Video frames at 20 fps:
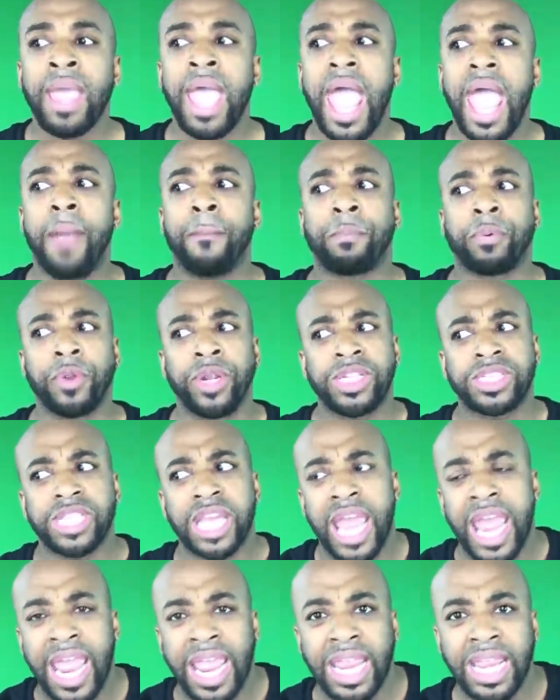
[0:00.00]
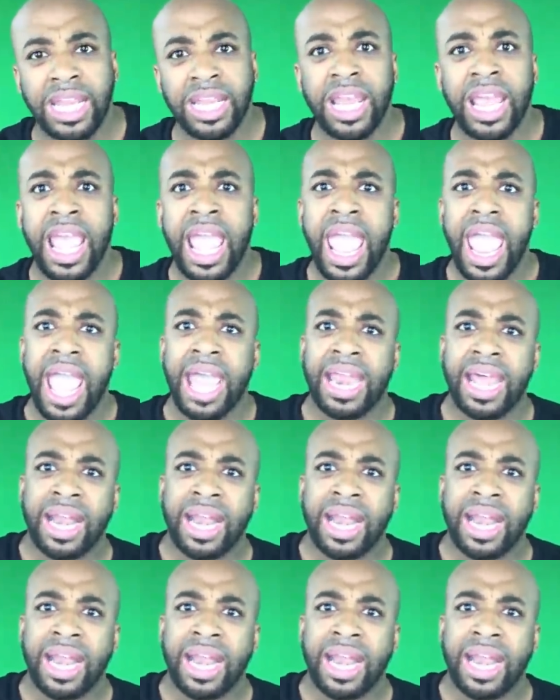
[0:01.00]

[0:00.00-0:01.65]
and preach hate and